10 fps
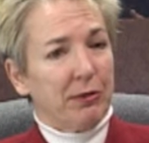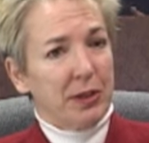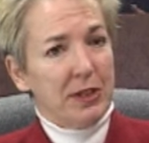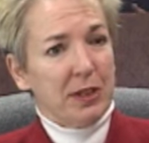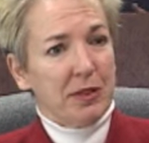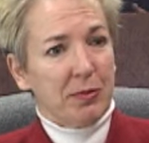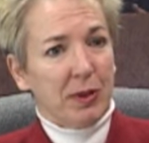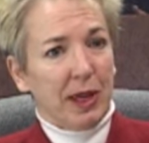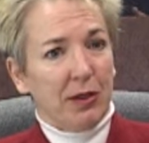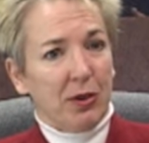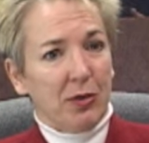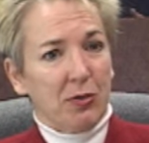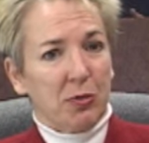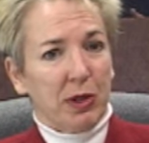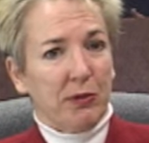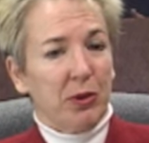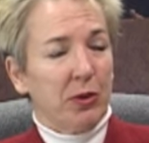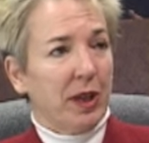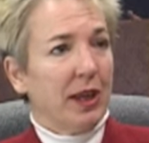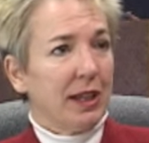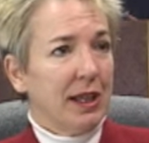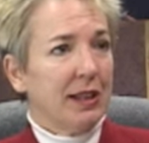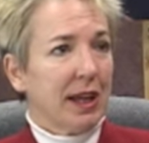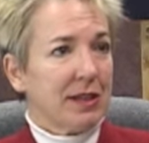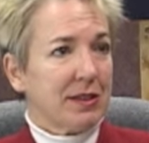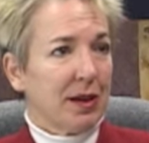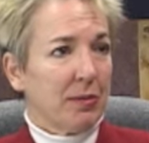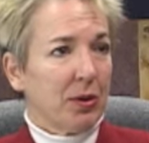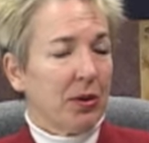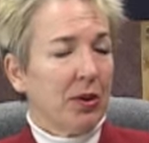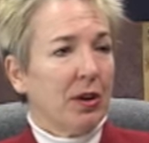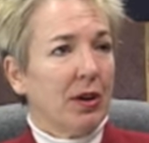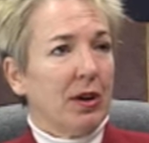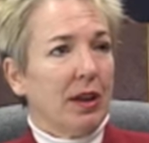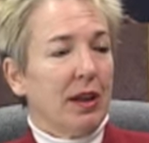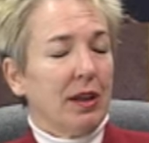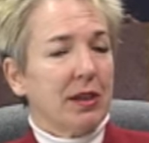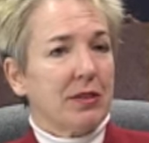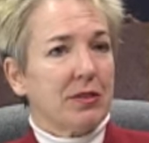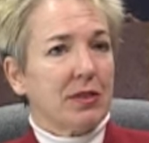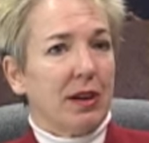freezing tomatoes, whatever you can't eat that summer, is